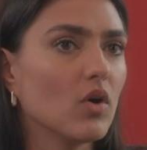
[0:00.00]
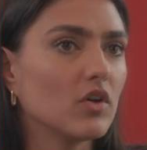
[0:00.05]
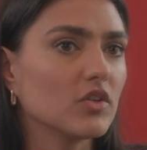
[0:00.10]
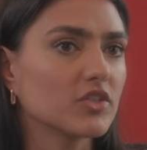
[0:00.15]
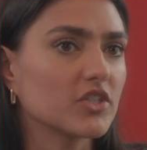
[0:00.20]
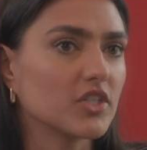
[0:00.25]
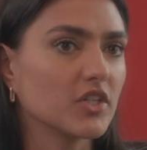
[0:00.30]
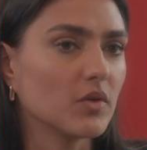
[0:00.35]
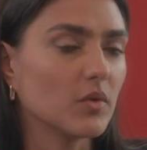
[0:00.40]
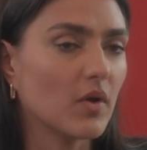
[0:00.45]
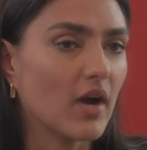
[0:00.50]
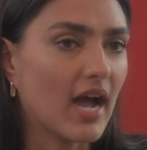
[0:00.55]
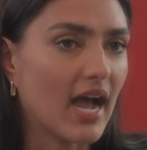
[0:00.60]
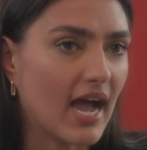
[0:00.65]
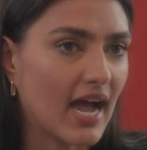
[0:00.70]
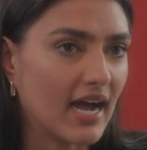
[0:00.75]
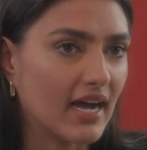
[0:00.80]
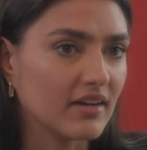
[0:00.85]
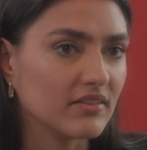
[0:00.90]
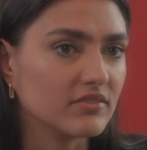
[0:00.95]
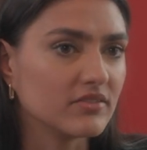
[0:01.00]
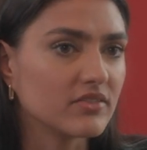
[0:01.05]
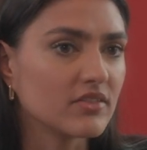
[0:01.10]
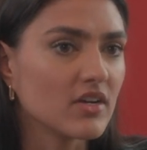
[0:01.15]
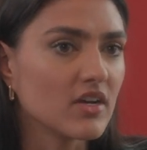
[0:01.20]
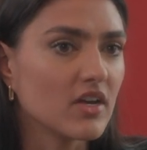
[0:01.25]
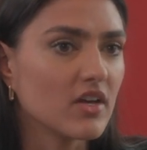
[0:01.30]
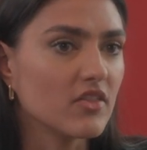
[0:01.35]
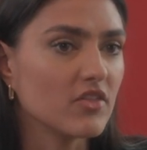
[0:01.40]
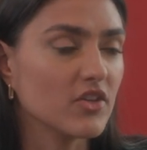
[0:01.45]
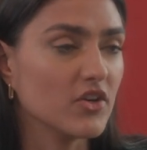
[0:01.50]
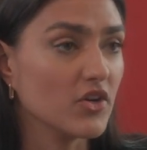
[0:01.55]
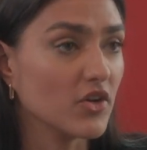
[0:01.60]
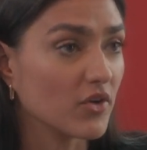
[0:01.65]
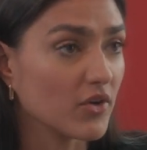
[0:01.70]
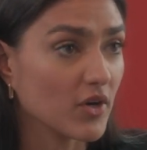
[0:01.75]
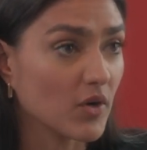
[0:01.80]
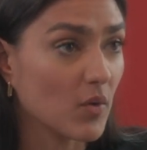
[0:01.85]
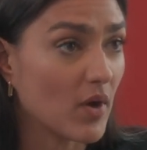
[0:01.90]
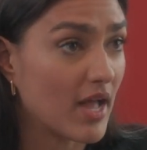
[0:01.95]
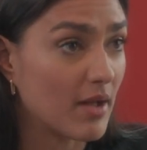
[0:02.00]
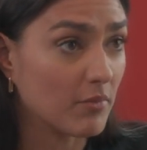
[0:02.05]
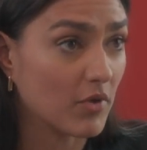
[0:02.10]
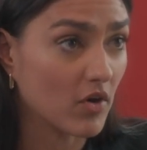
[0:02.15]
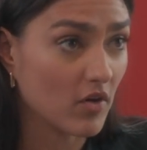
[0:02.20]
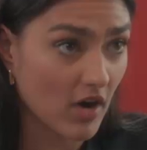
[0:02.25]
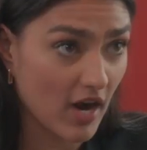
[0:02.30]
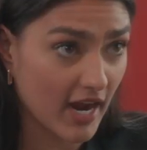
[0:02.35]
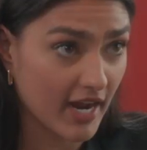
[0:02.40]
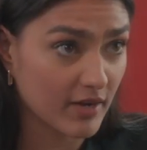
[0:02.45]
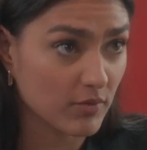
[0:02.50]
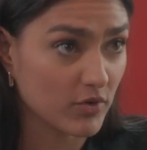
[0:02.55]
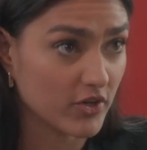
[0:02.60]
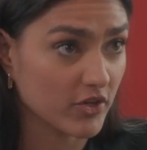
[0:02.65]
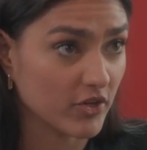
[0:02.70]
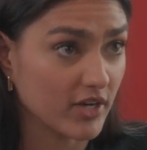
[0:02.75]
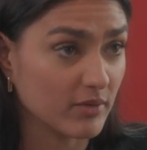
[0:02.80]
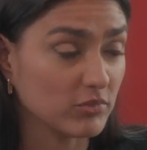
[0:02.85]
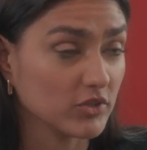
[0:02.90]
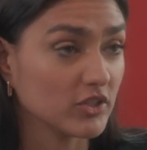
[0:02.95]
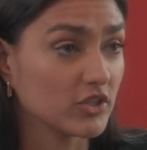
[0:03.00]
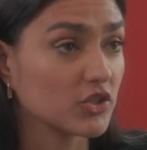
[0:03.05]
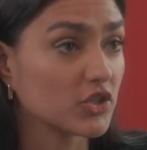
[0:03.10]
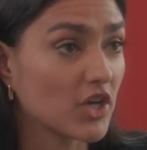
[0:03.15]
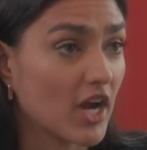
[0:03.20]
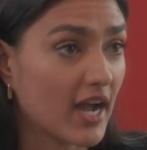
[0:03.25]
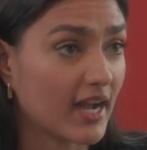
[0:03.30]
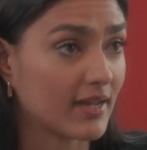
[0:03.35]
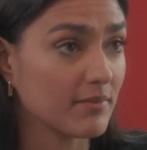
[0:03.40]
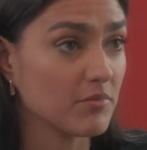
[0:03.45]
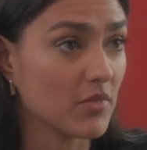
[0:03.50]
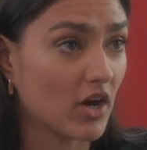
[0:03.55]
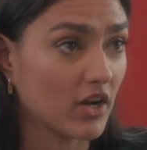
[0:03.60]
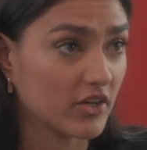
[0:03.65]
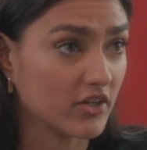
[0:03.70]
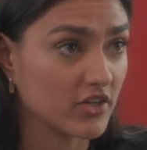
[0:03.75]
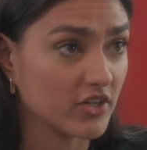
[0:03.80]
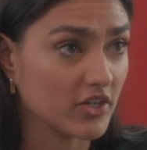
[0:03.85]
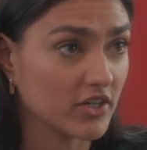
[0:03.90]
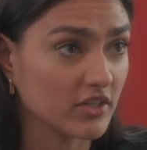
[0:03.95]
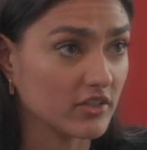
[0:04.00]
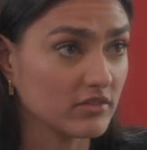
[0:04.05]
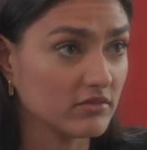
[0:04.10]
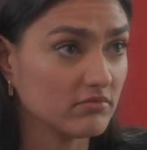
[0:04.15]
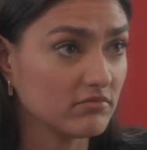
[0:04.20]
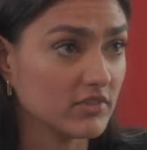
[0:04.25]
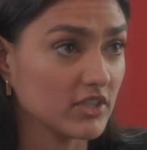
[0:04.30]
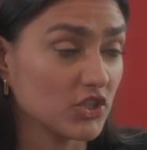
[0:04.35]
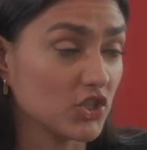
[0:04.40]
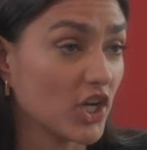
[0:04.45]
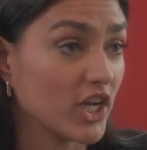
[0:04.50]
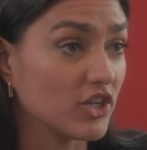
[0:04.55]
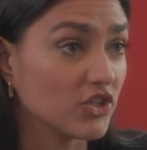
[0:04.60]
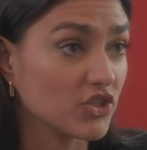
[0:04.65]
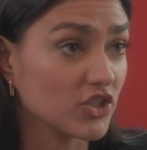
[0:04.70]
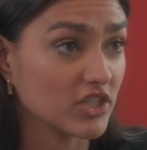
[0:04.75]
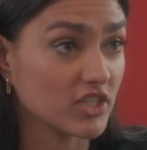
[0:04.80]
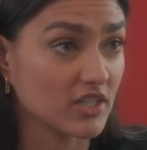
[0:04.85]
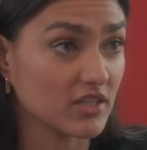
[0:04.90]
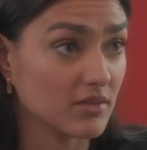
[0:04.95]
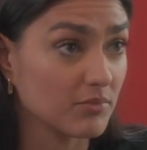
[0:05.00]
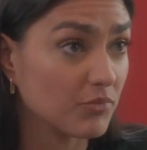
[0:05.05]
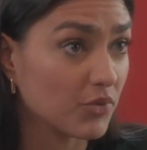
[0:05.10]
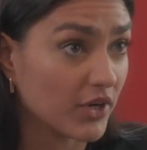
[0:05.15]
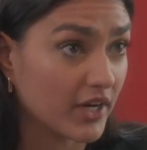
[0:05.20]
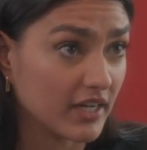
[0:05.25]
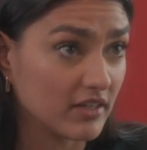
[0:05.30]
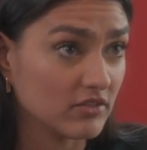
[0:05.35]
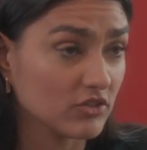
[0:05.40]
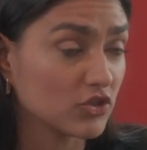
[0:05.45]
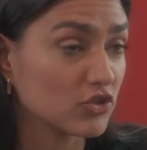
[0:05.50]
also have the neuro MRI, where you're able to track and monitor the changes in the brain